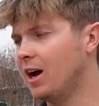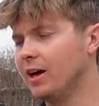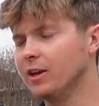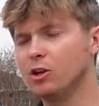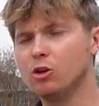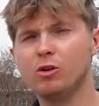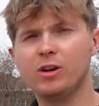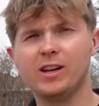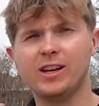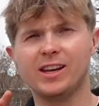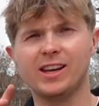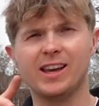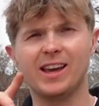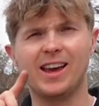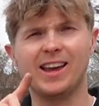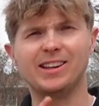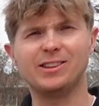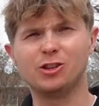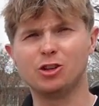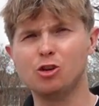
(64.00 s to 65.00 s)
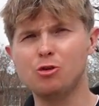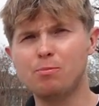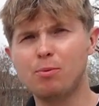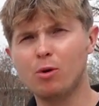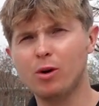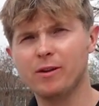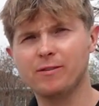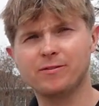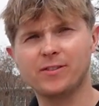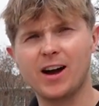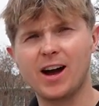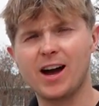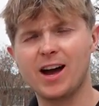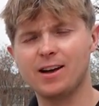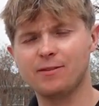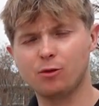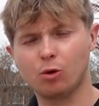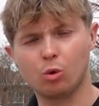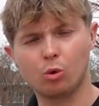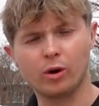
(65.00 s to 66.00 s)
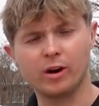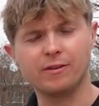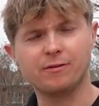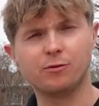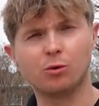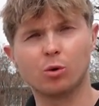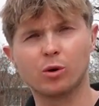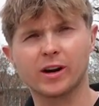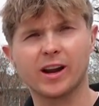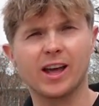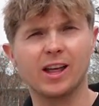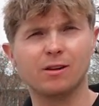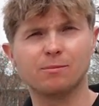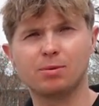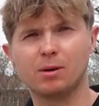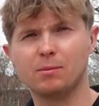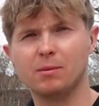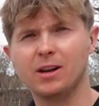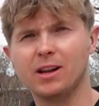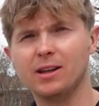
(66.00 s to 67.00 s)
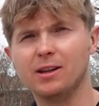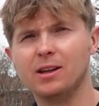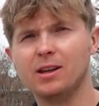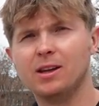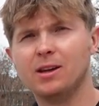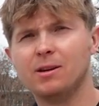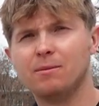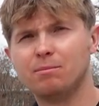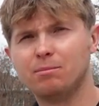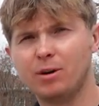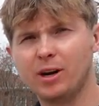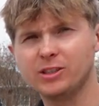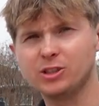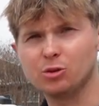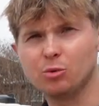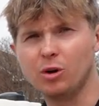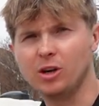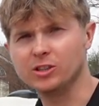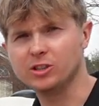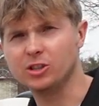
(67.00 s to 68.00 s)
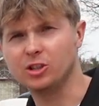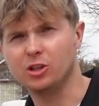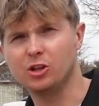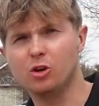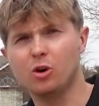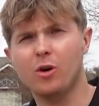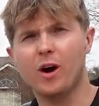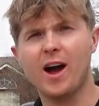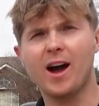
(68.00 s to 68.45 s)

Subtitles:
you need to get a 2.5 or a 4 gallon per minute pressure washer. You don't